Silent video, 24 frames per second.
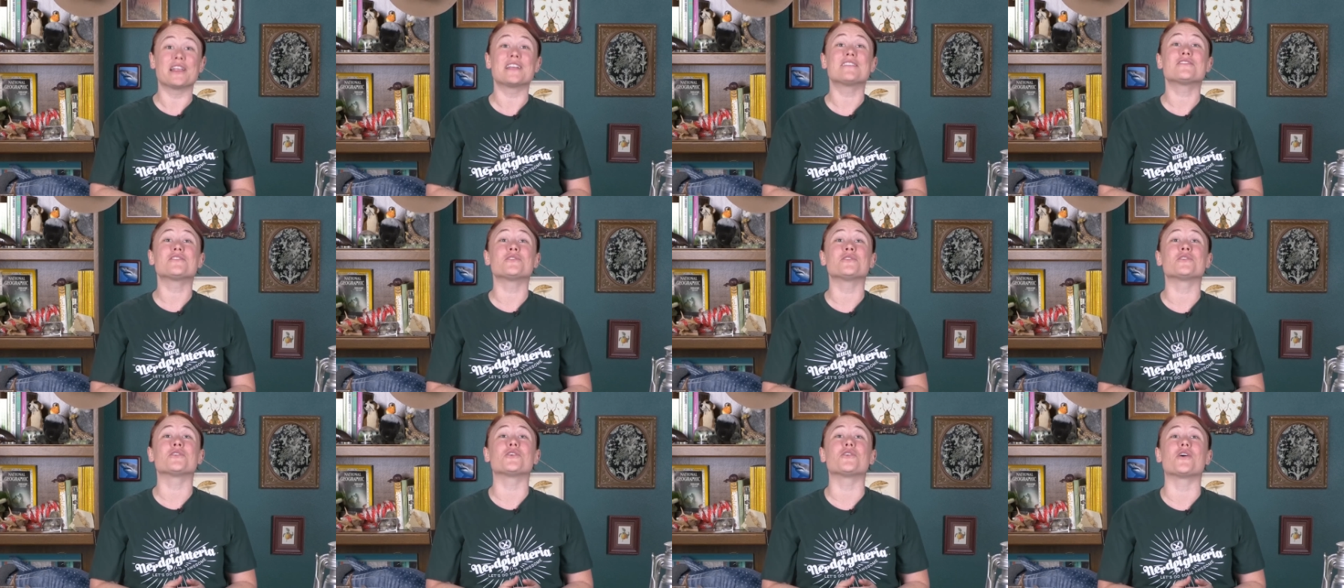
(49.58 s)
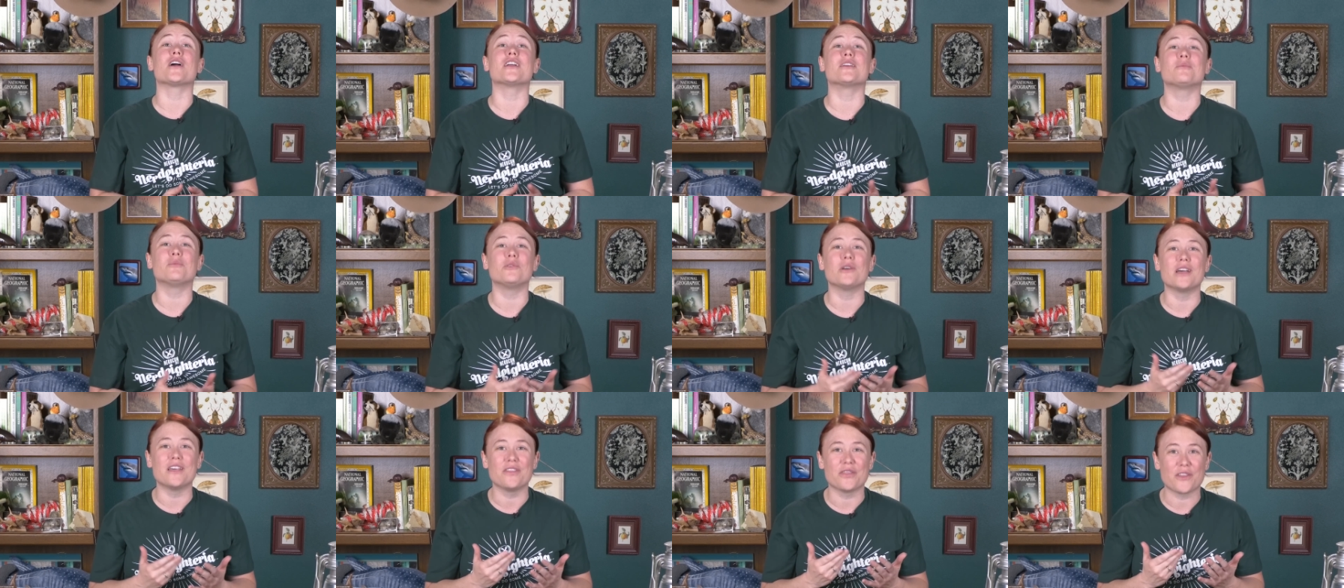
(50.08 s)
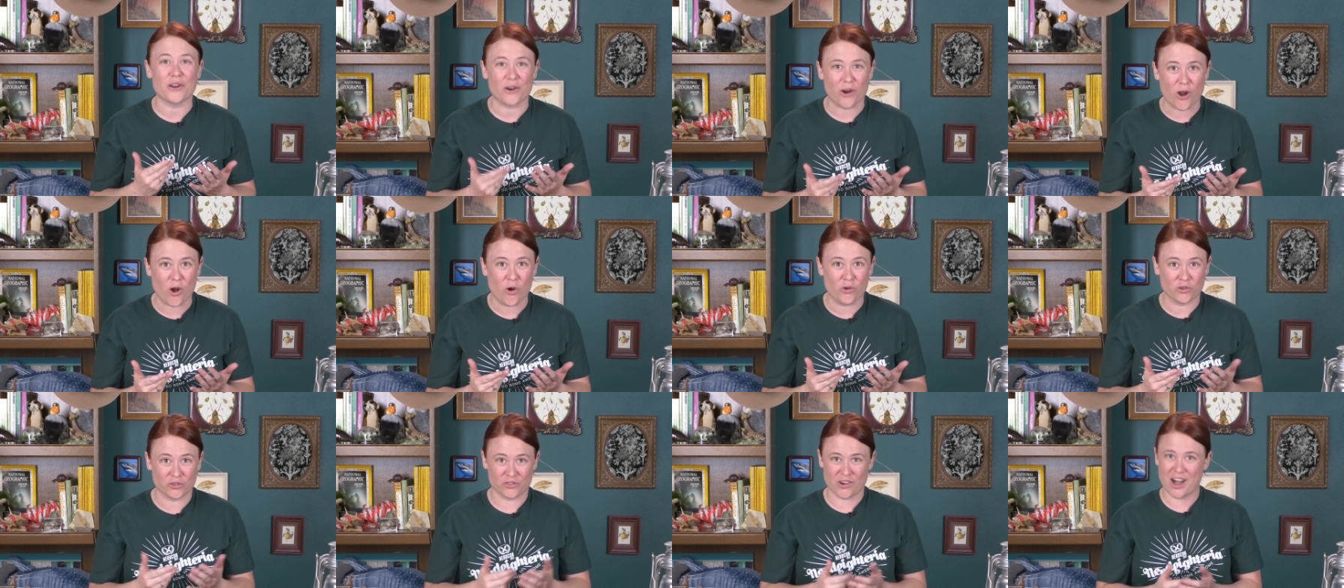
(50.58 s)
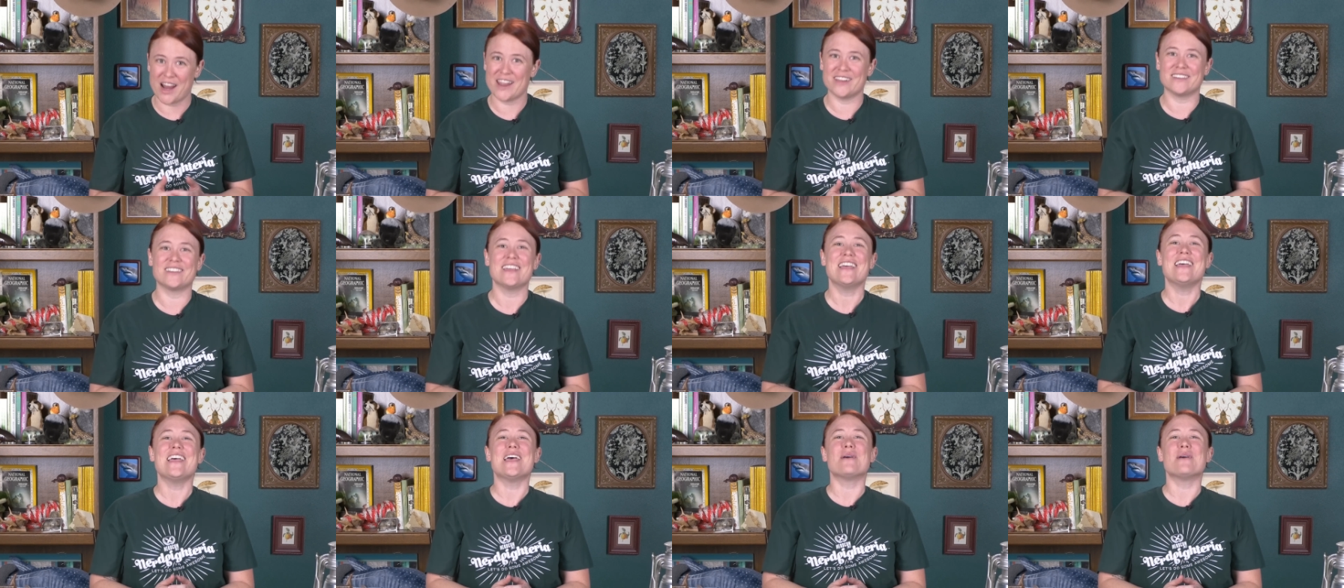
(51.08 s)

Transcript: Plants are incredible in their own right,